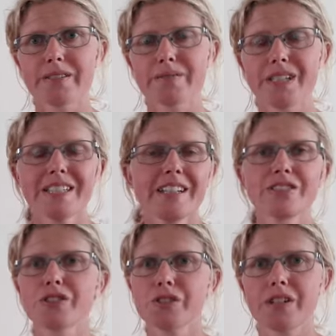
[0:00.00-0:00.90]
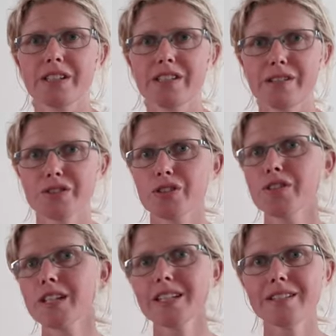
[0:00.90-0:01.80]
it doesn't do anything for you,
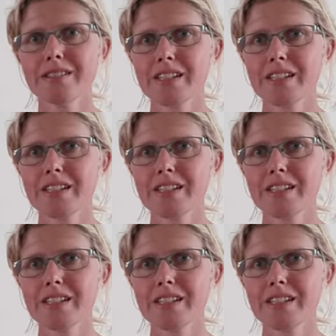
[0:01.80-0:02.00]
and